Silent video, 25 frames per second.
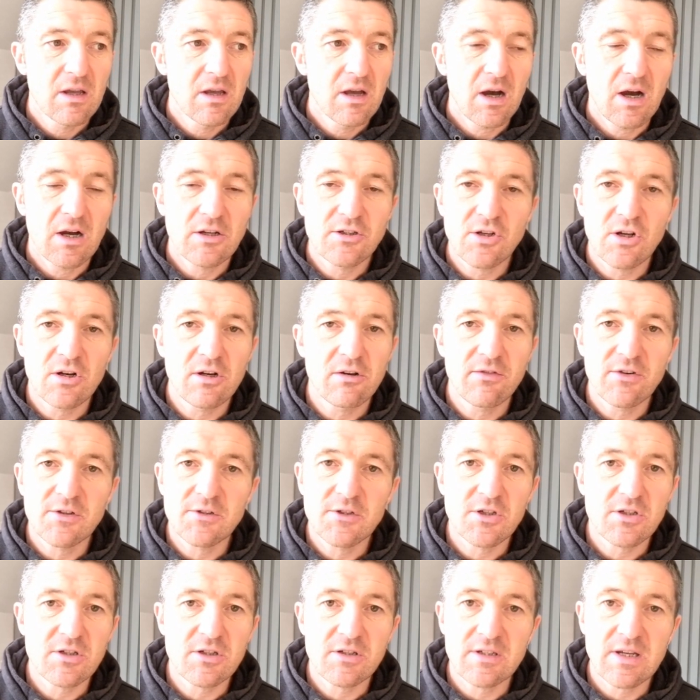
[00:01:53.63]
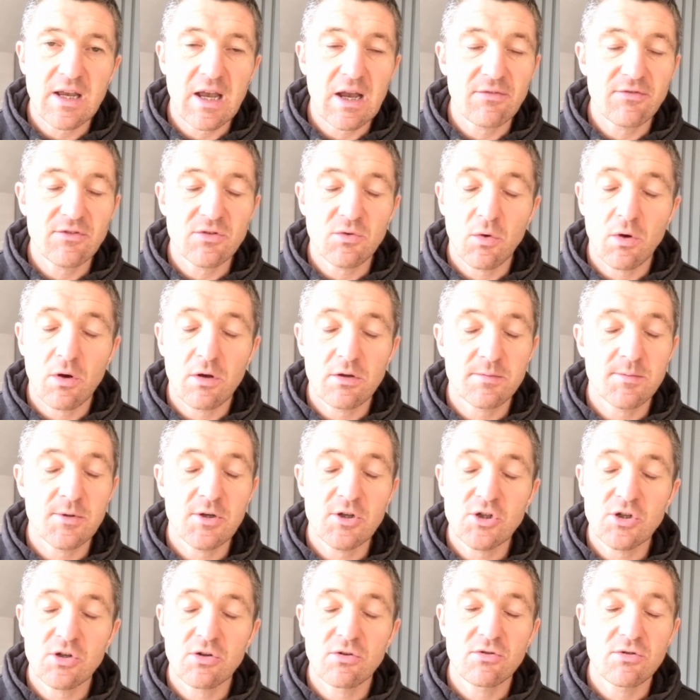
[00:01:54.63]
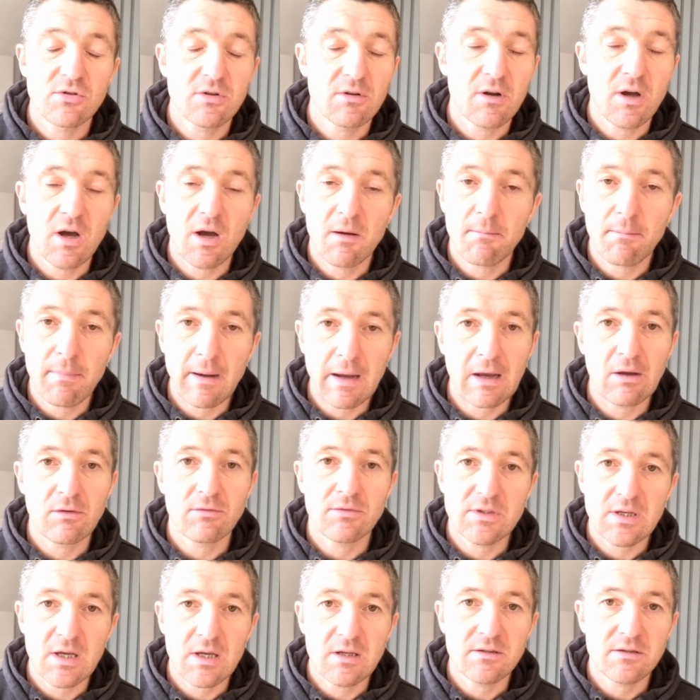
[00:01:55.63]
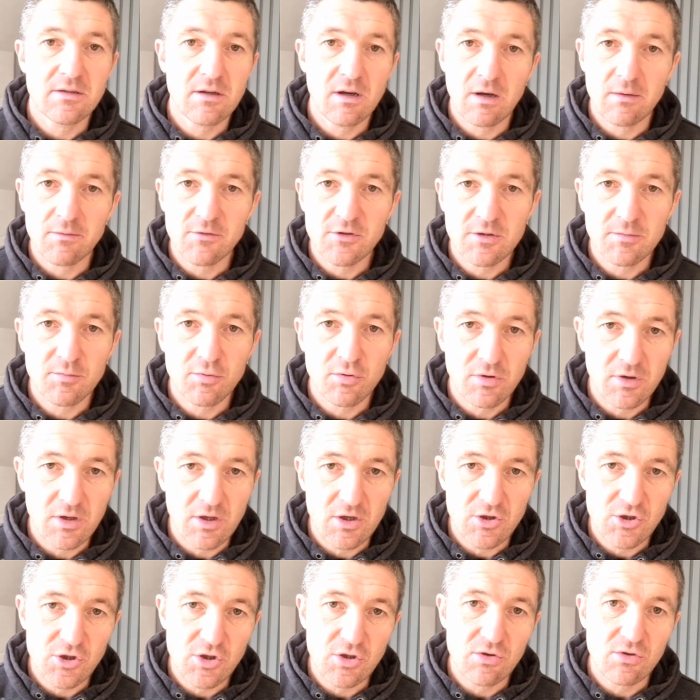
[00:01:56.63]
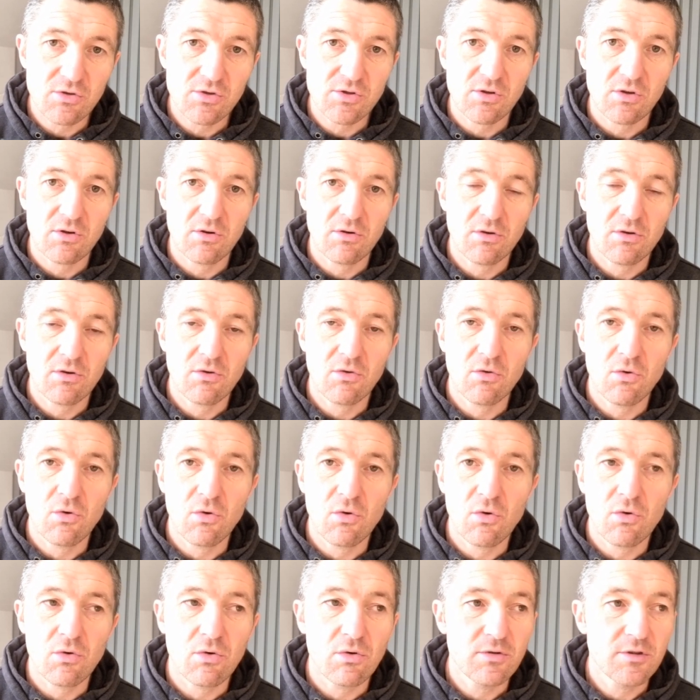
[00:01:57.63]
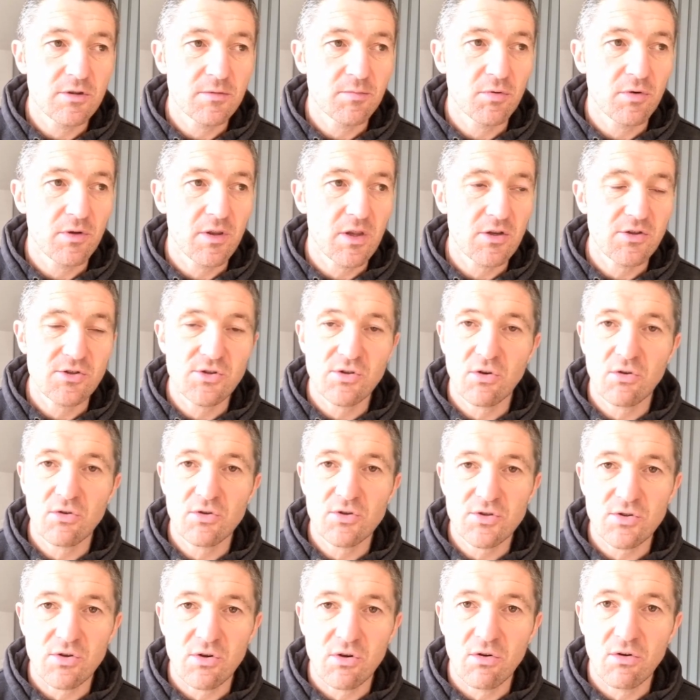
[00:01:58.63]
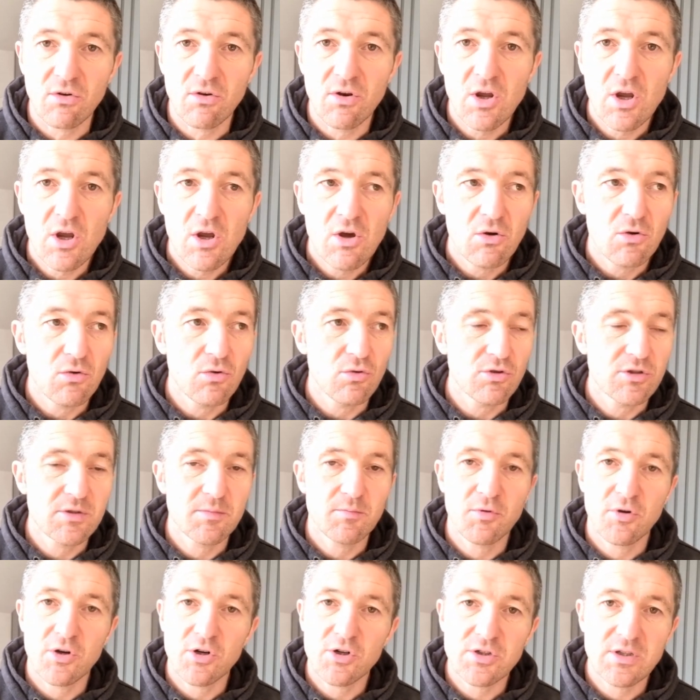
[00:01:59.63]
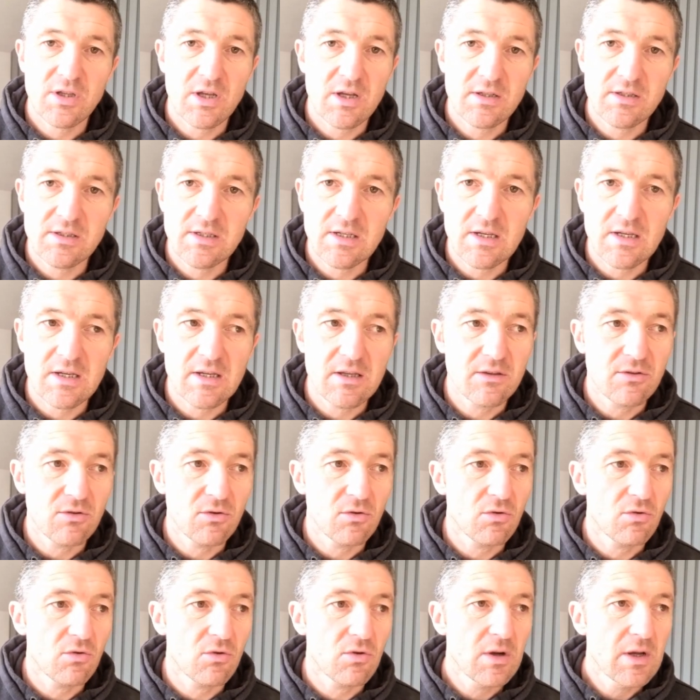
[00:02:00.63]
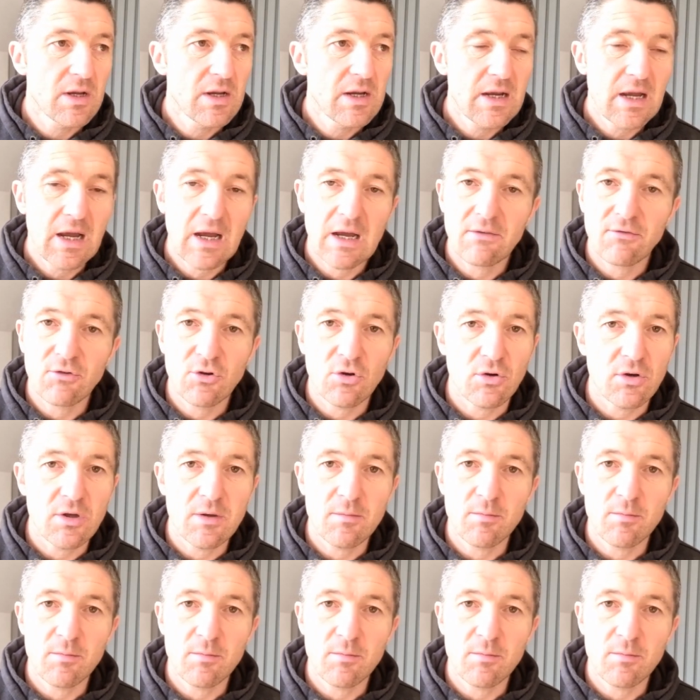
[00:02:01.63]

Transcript: I don't know if it's just because I have to ask my children about ten times to put their shoes on, or to put their socks on, or to brush their teeth, or have you got your